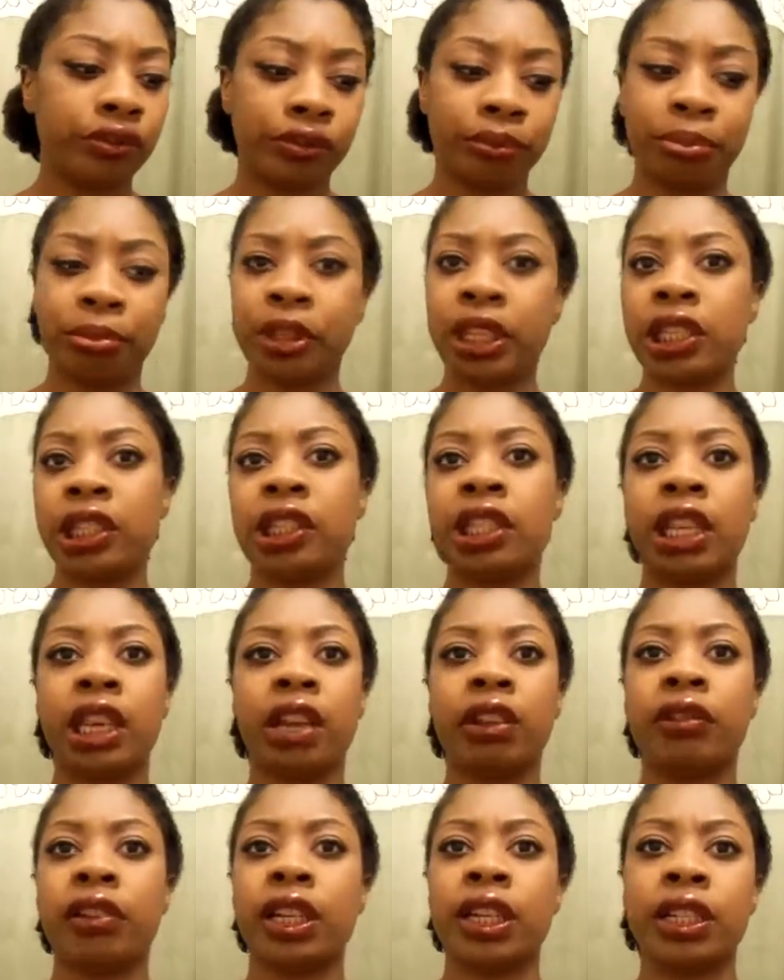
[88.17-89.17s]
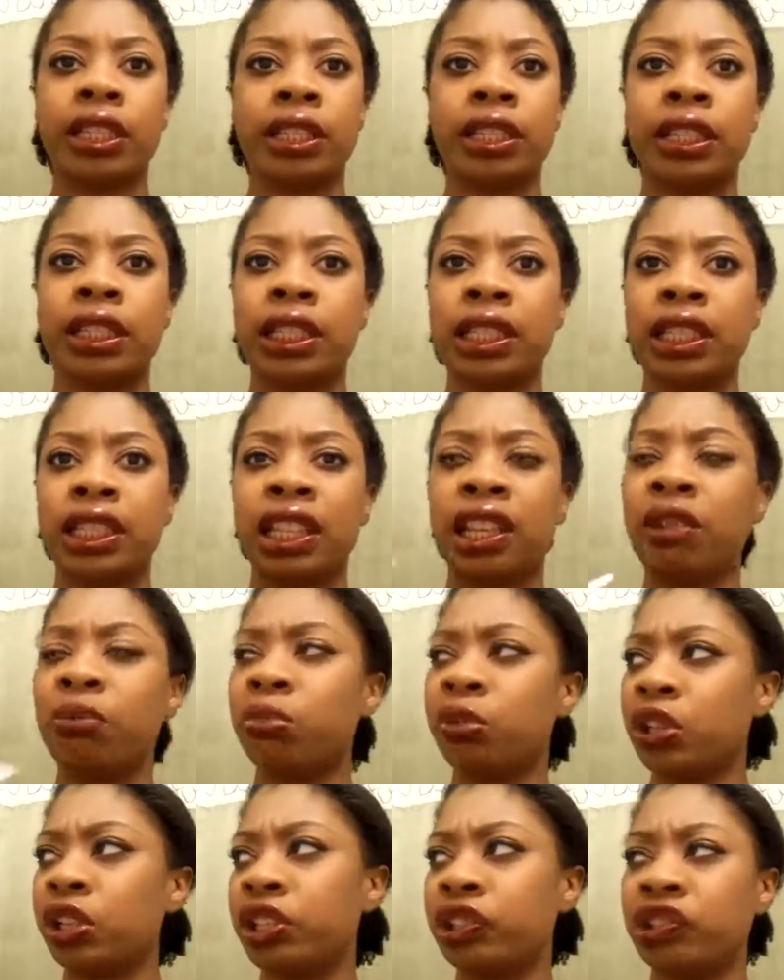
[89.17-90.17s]
mascaras
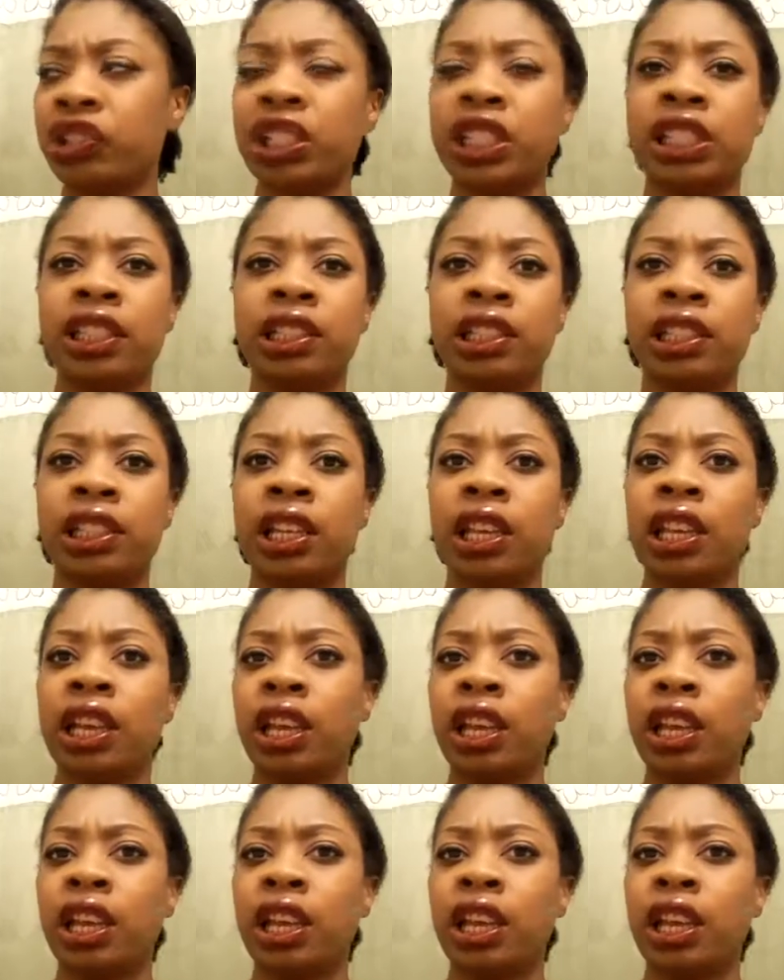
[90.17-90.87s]
brushes